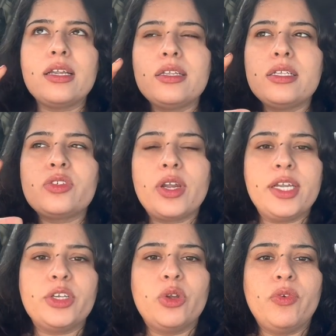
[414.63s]
is
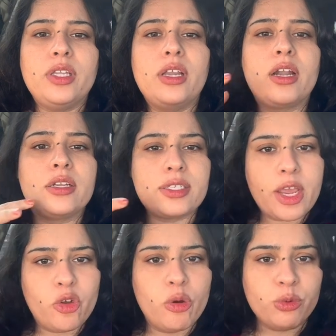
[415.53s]
related with their
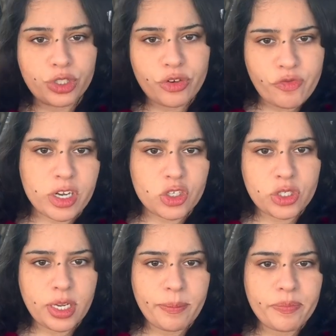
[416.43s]
psychomotor
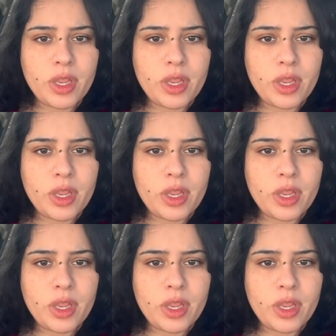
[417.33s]
functioning.